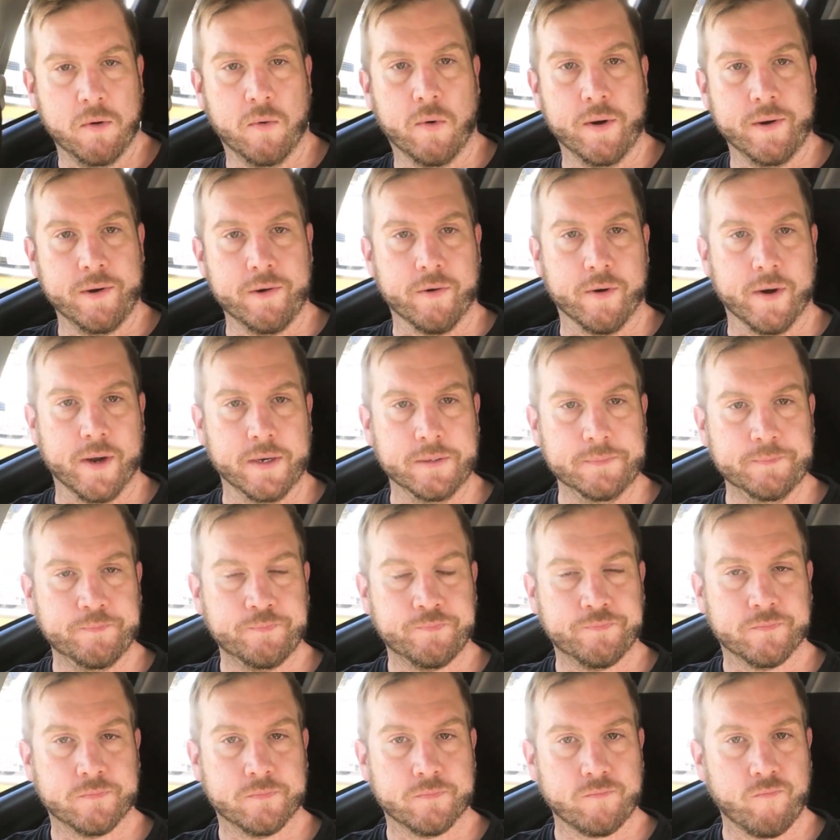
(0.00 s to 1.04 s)
wondering,
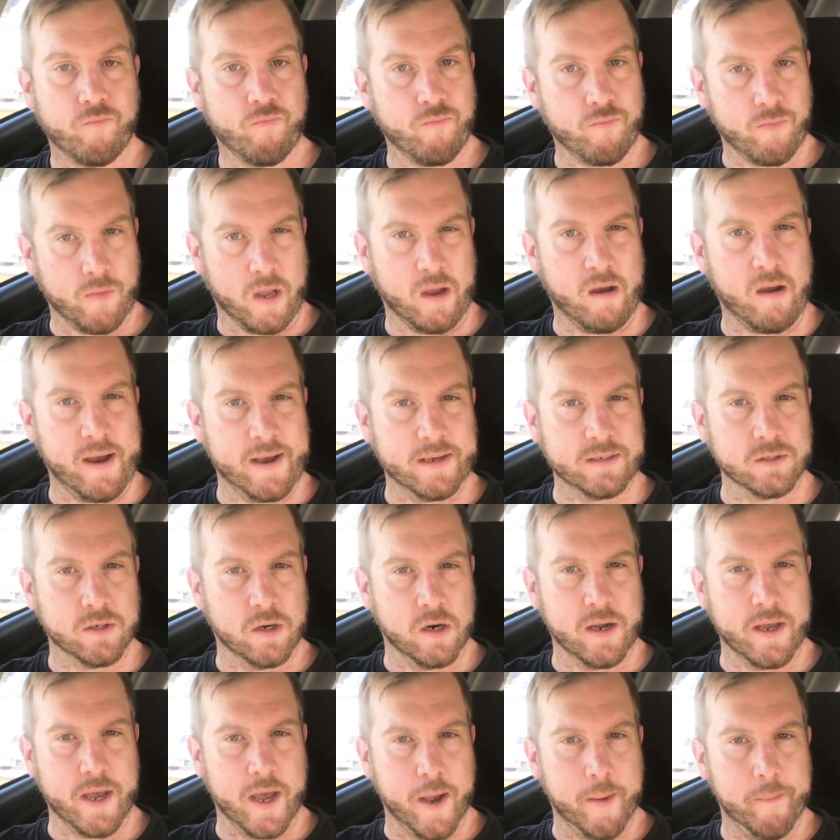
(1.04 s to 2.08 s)
as
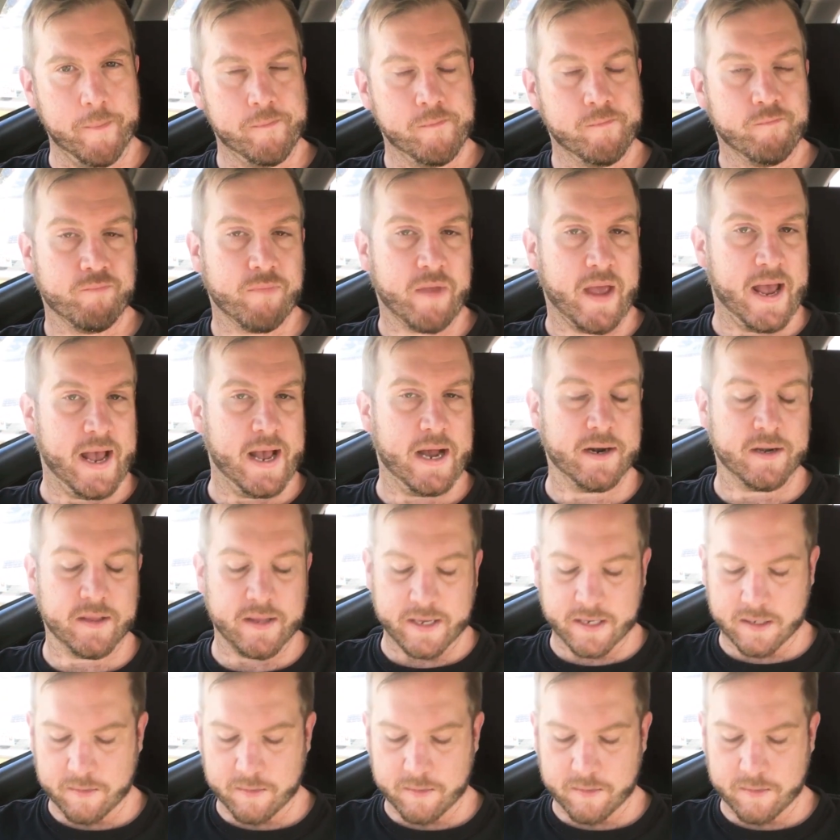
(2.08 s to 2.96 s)
I am, how do they